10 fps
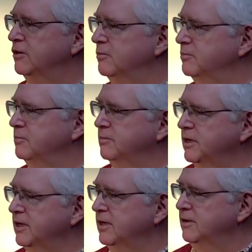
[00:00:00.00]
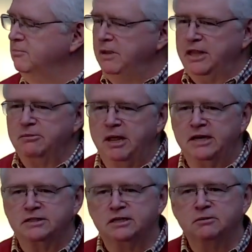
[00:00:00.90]
know,
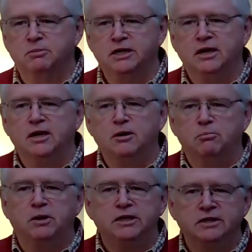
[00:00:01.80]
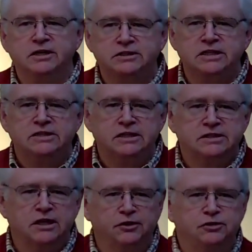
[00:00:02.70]
mathematics in, but it's easy
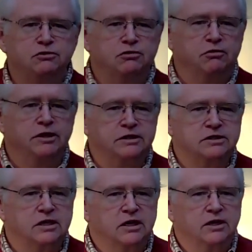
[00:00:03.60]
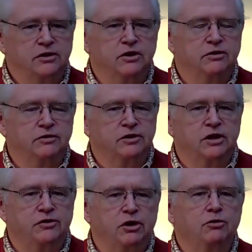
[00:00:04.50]
to tell 2 coins.
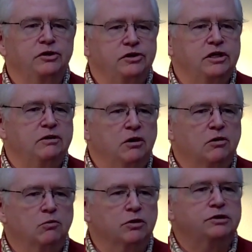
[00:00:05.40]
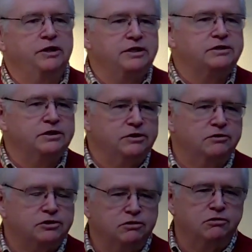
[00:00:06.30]
The only thing worth less than
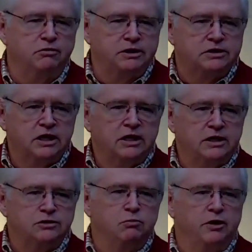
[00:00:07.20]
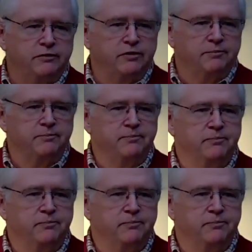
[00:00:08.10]
those 2 coins is one of them.